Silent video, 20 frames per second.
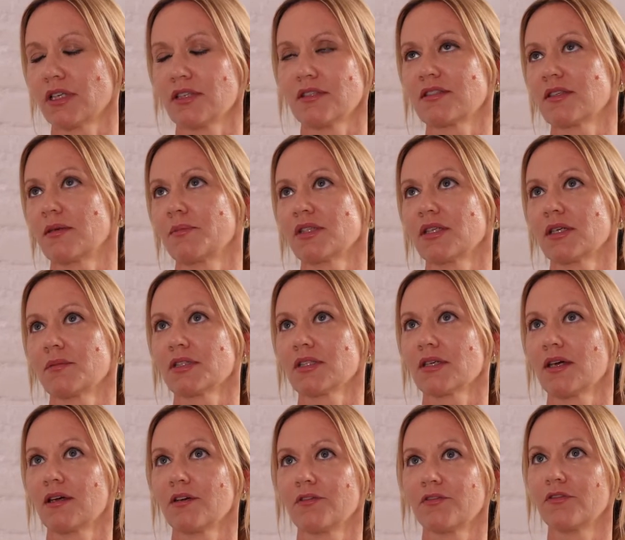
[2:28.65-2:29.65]
I sometimes
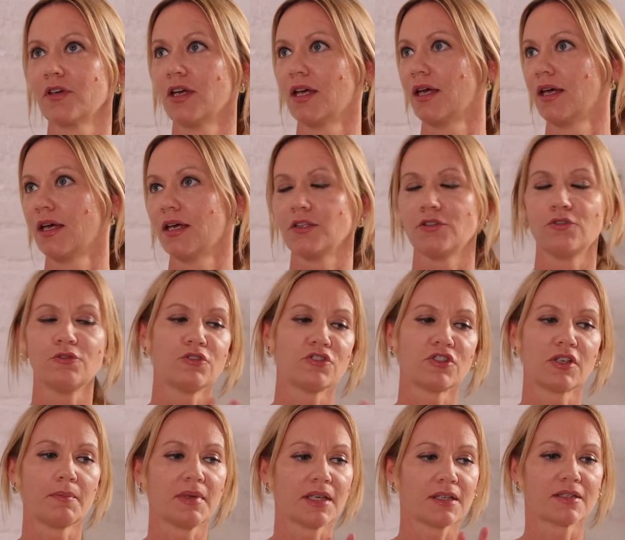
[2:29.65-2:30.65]
have do
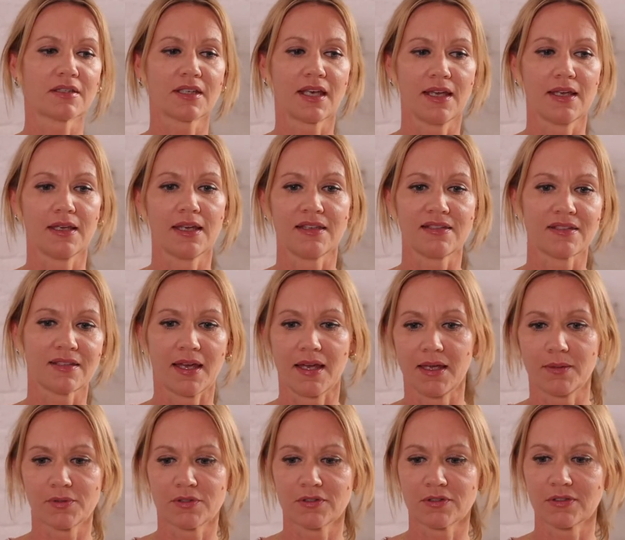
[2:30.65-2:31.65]
some esca
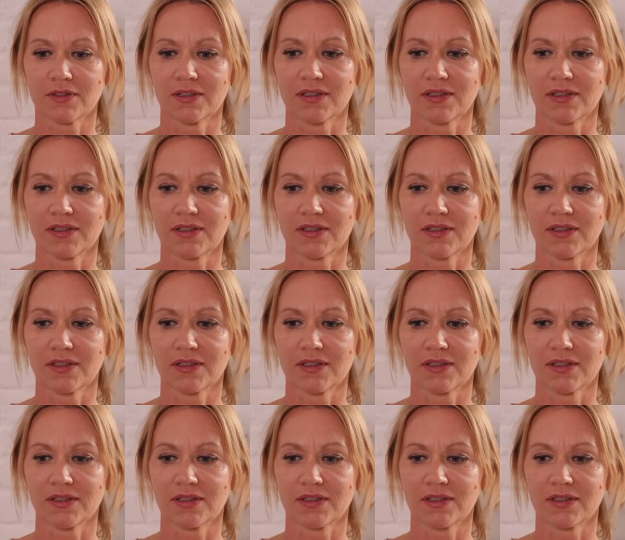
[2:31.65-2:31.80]
escapes